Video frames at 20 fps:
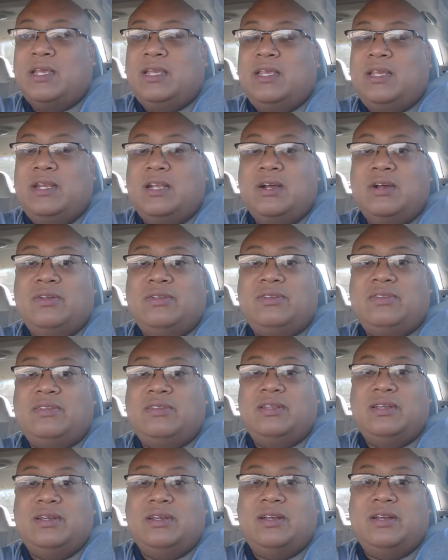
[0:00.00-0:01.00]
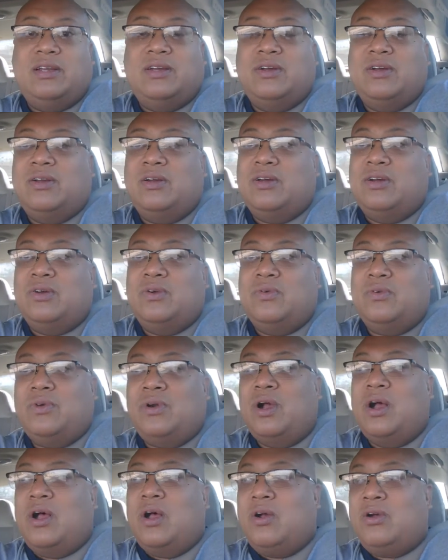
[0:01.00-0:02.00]
you know, we're
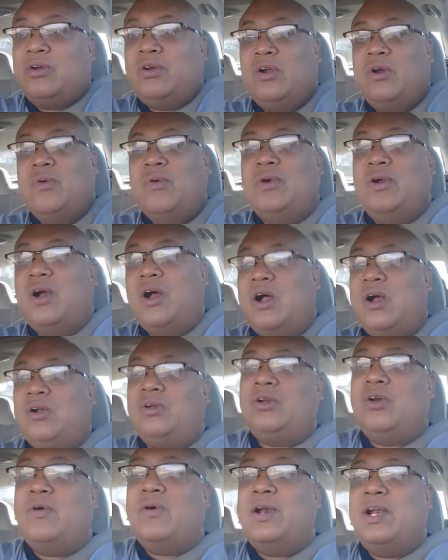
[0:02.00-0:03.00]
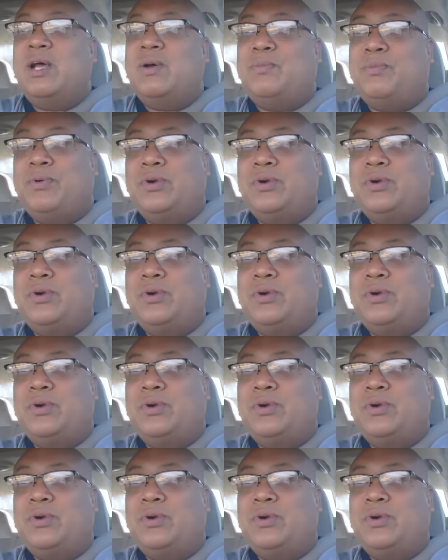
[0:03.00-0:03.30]
all growing up,